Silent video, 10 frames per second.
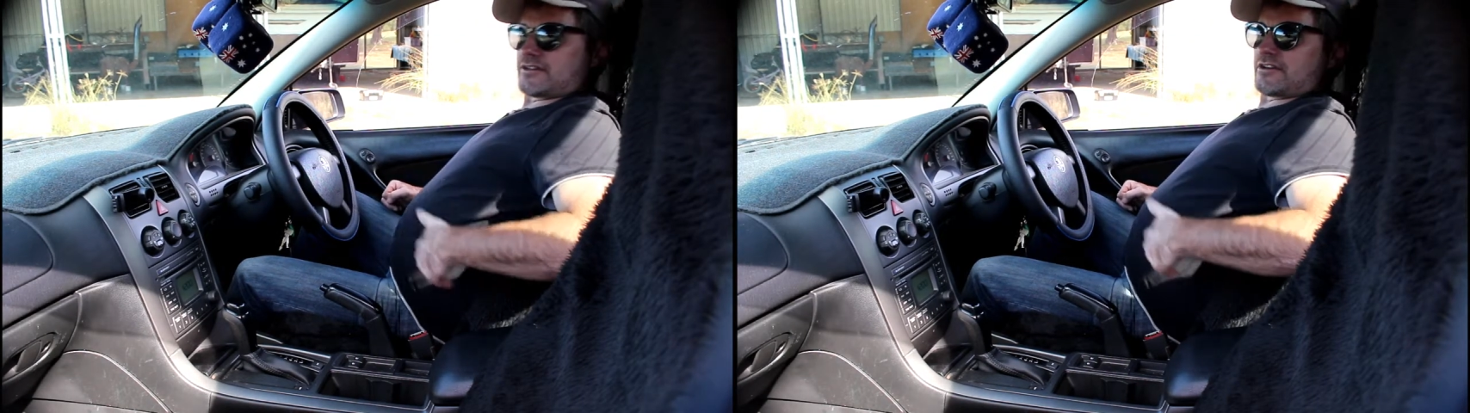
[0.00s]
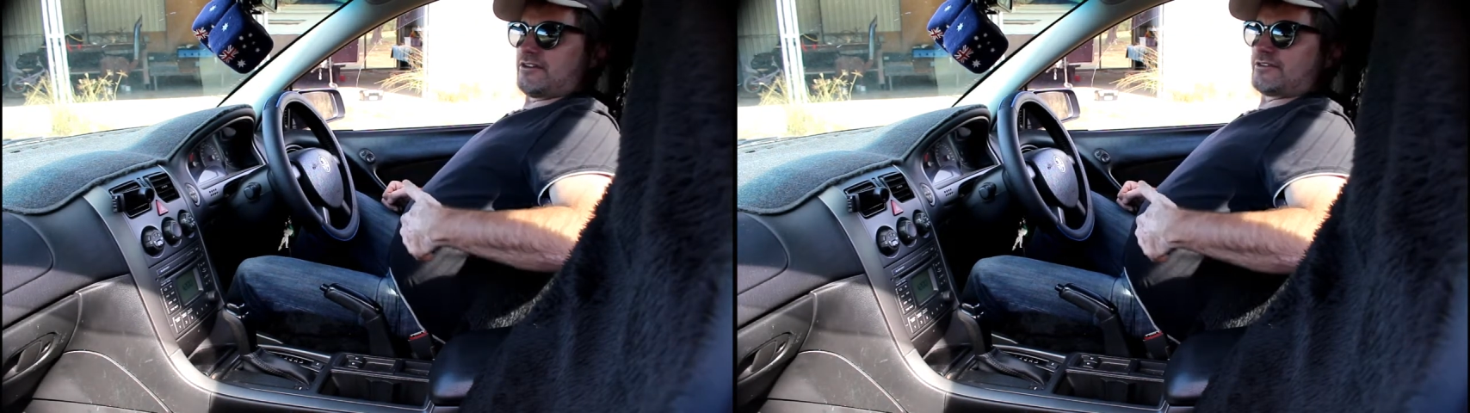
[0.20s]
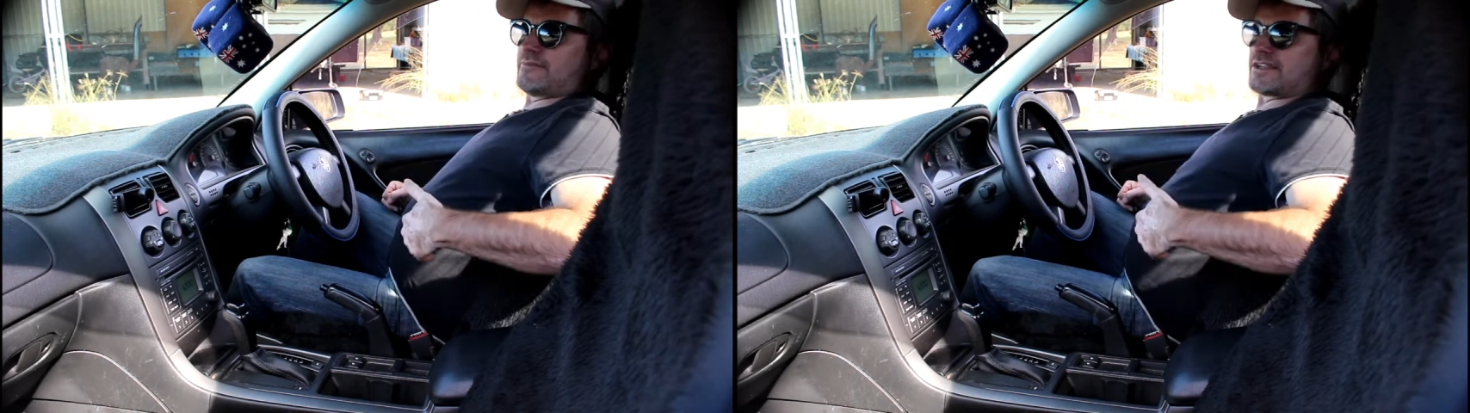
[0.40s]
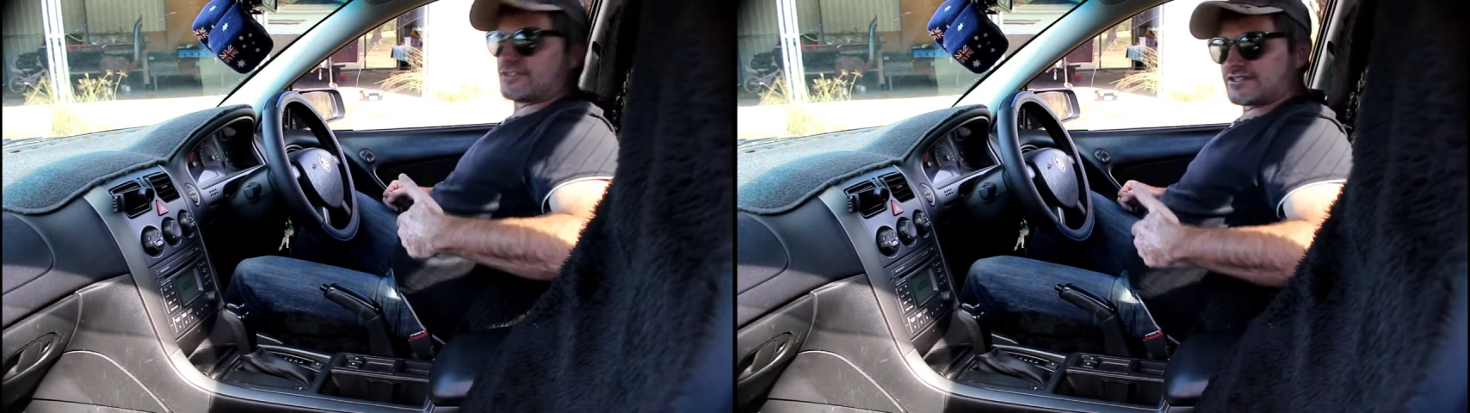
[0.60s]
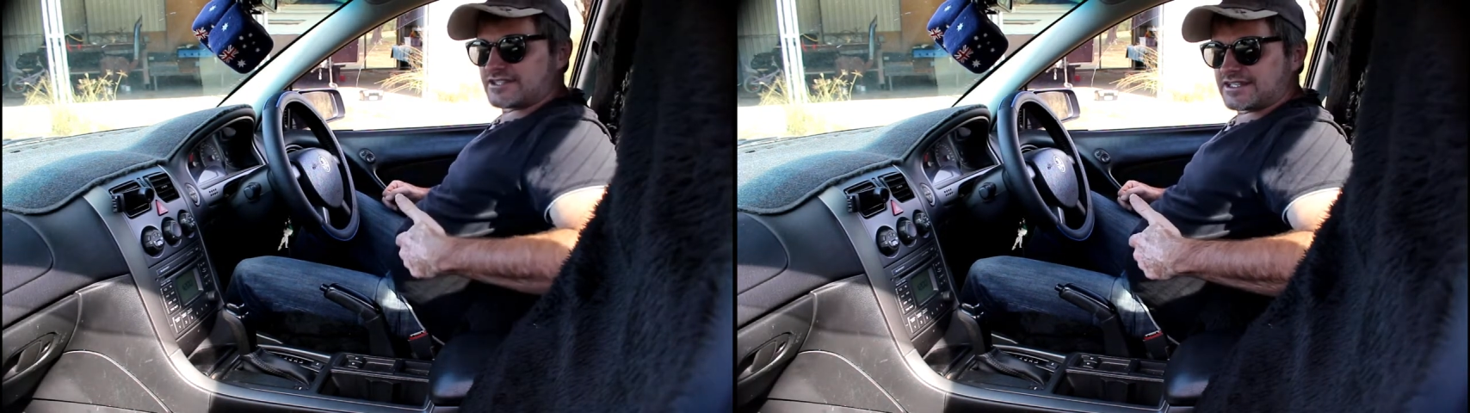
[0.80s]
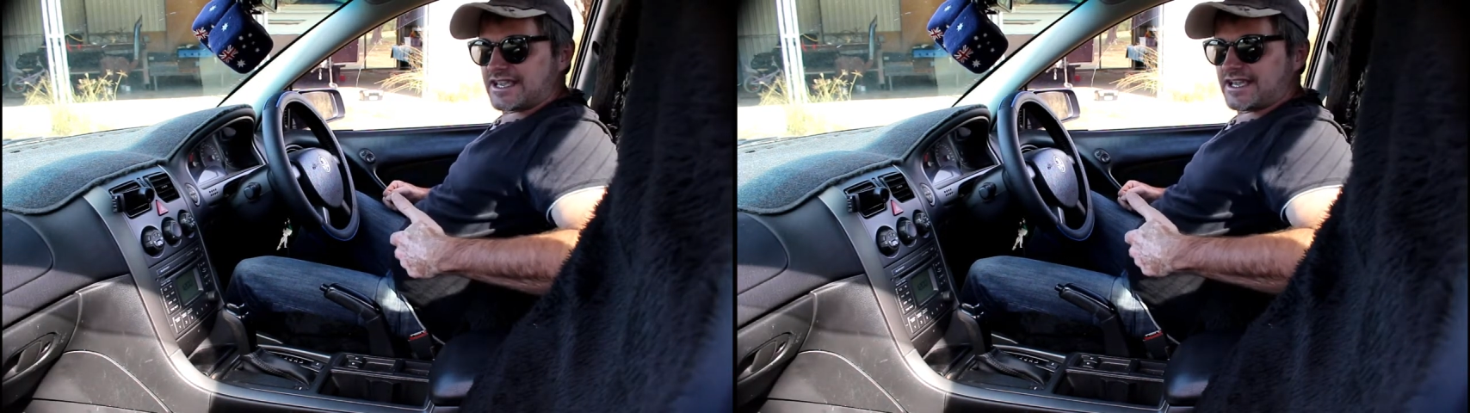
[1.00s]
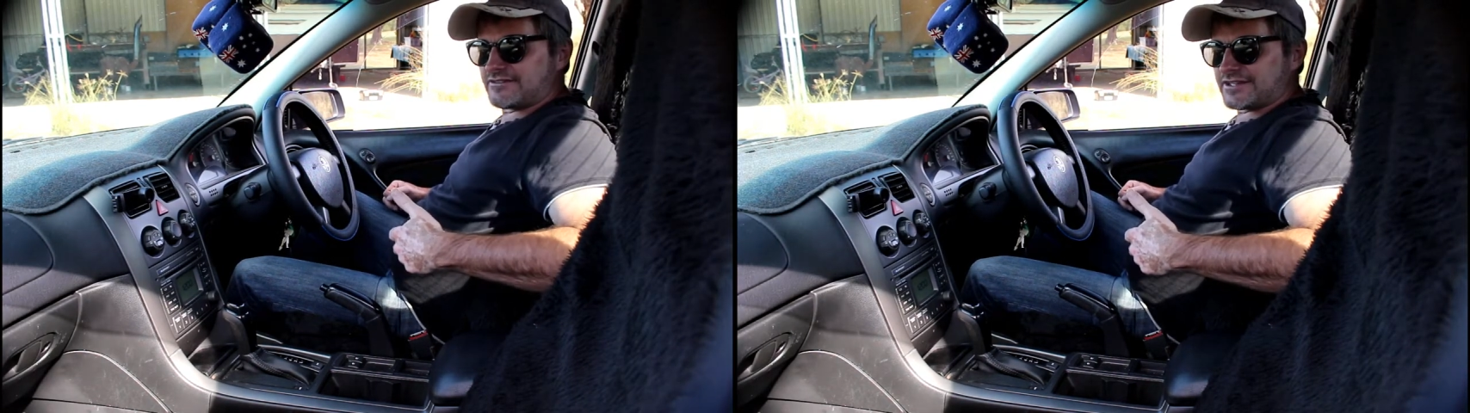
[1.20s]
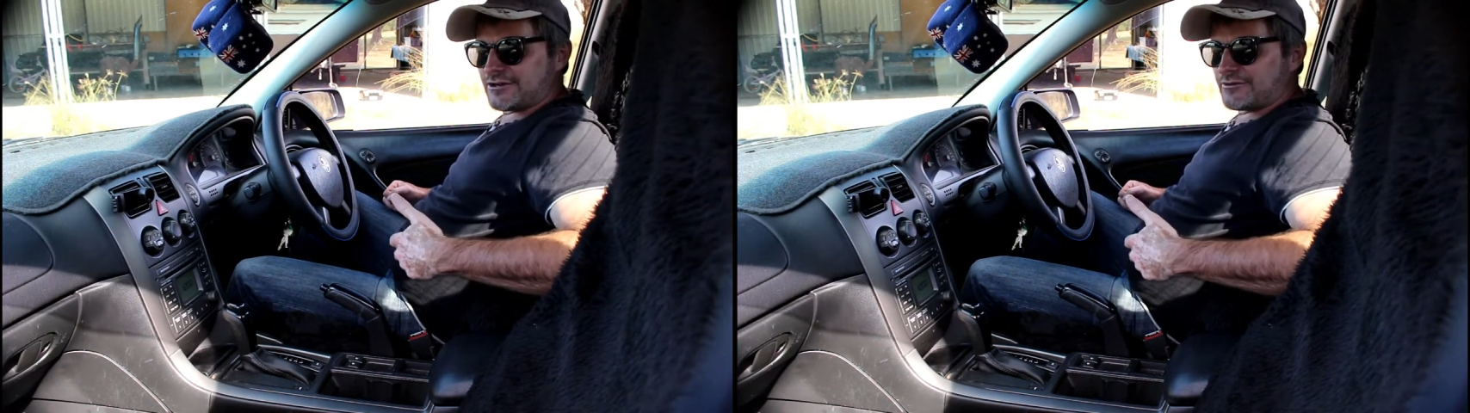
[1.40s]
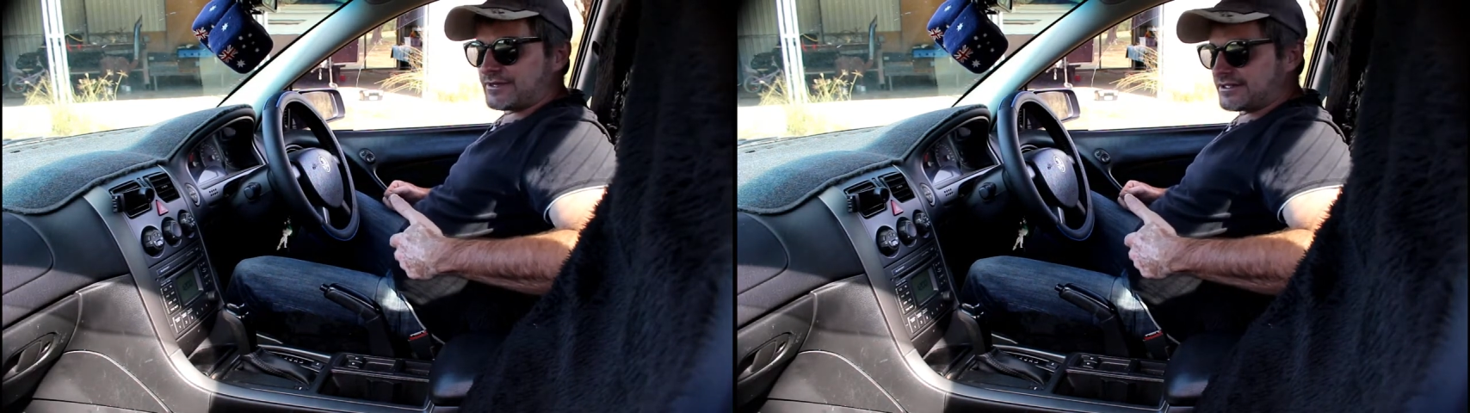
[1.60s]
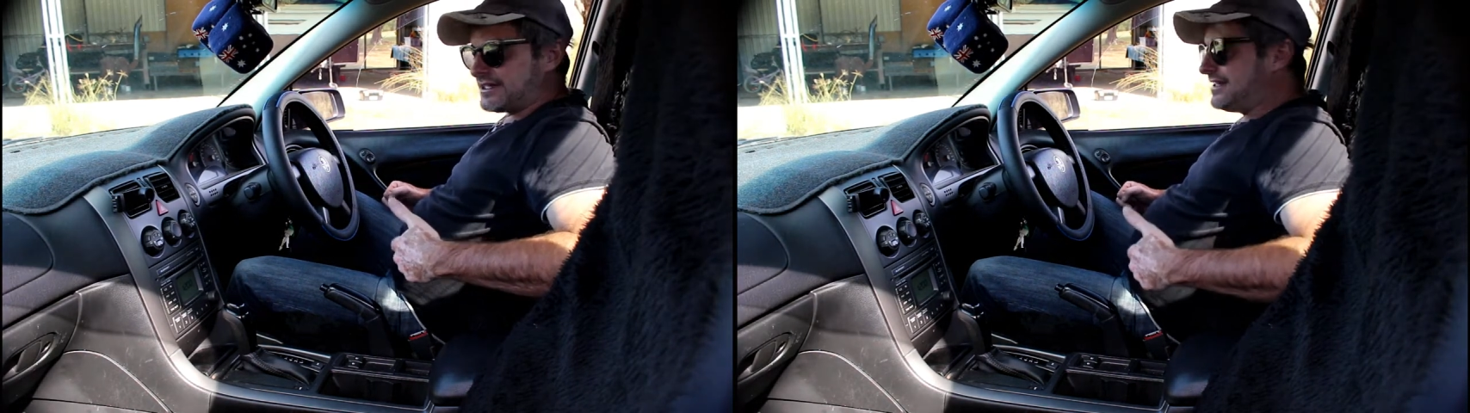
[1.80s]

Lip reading: it kind of makes you stick out there a bit.